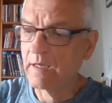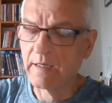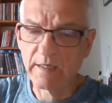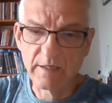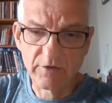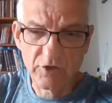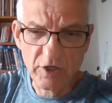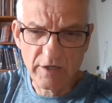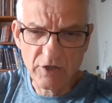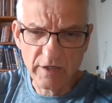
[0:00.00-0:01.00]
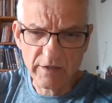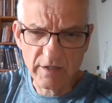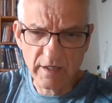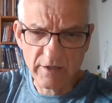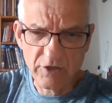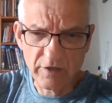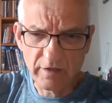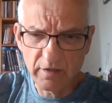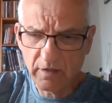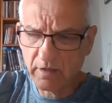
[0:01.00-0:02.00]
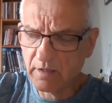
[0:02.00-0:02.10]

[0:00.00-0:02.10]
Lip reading: a changing station,